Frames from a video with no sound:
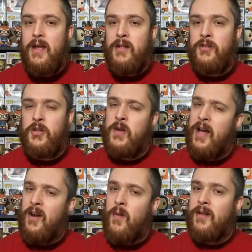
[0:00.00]
So you
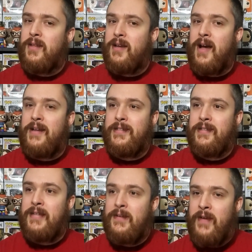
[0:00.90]
kind of want the guy to
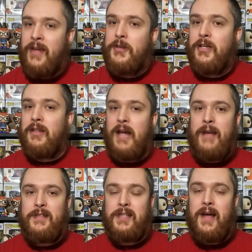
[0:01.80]
live a good
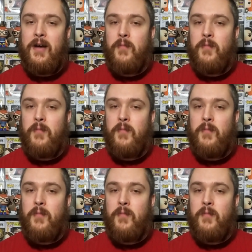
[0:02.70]
lifestyle.